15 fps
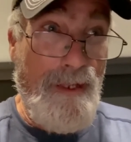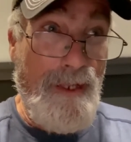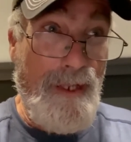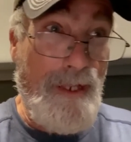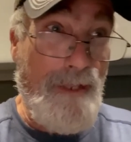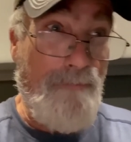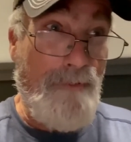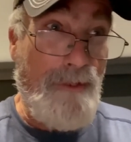
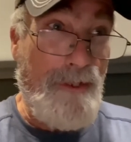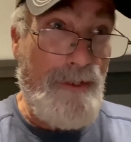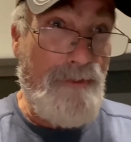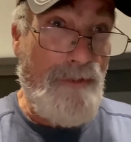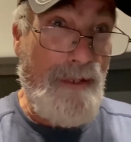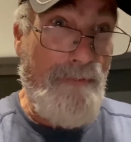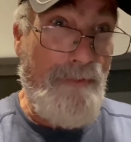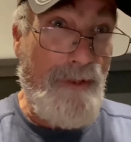And when you're
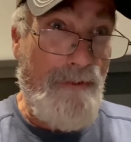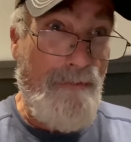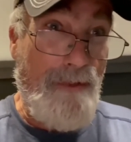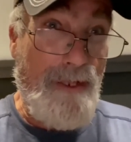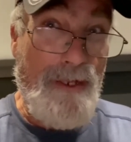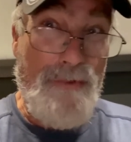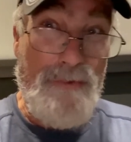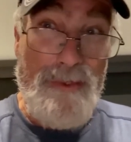driving it
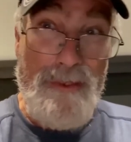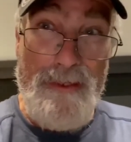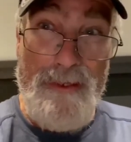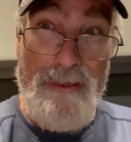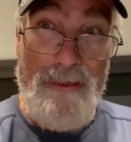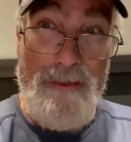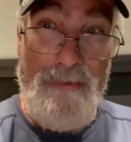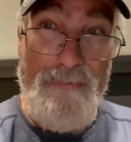around,
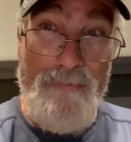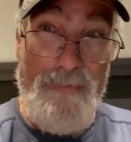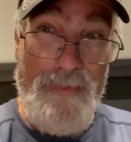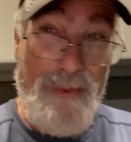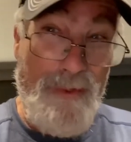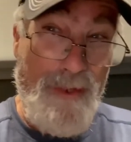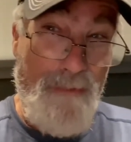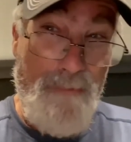
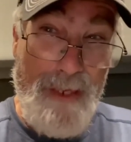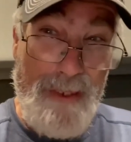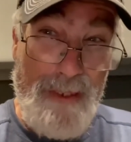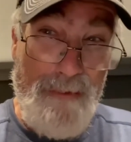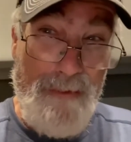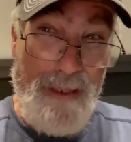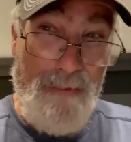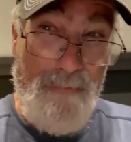you're not
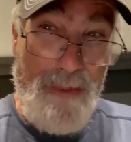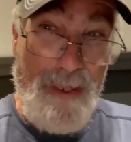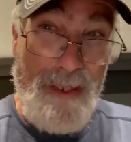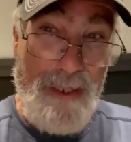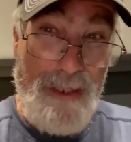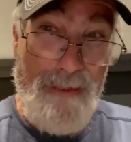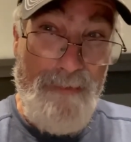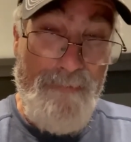making any
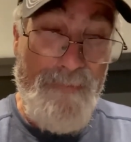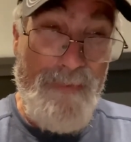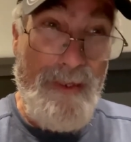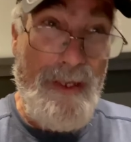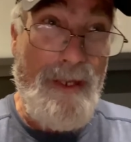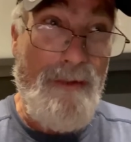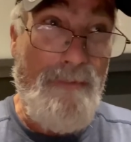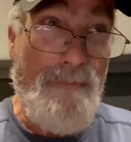money.
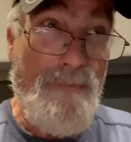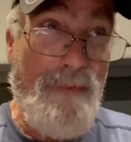Yeah,